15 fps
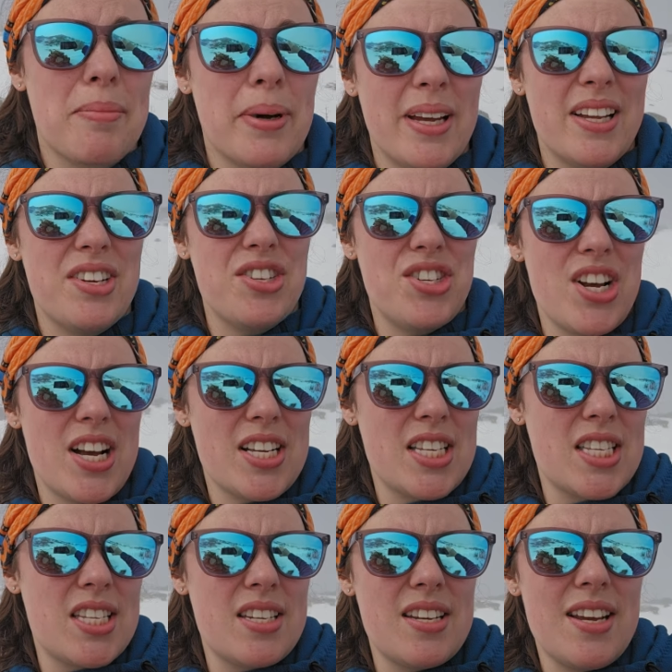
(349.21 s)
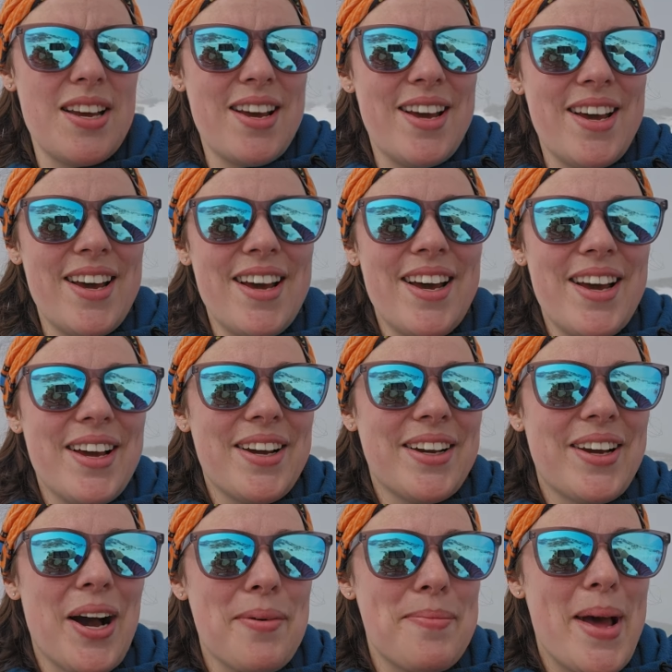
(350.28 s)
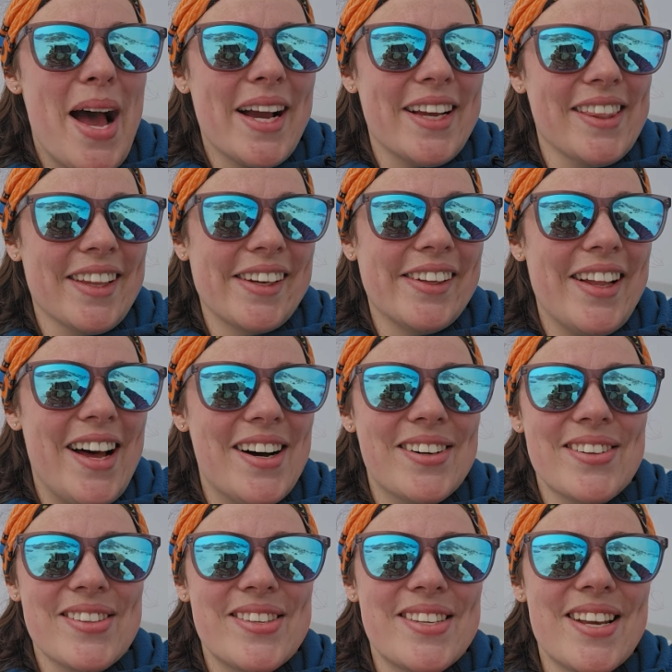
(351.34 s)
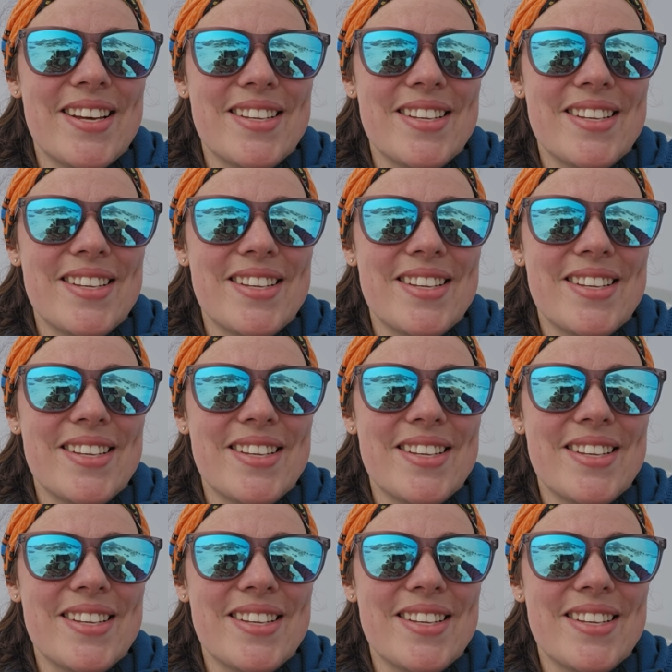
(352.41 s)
but it just got back in the clouds.